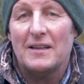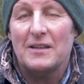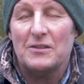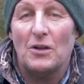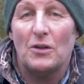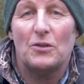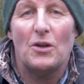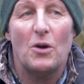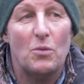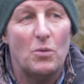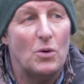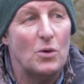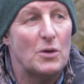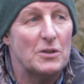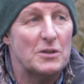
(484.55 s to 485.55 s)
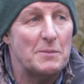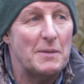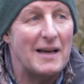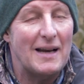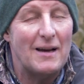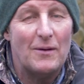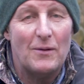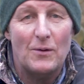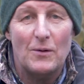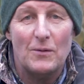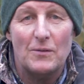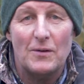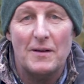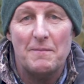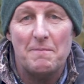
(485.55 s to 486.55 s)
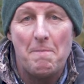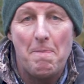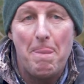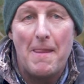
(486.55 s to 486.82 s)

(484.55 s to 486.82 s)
there's not dog walkers about, or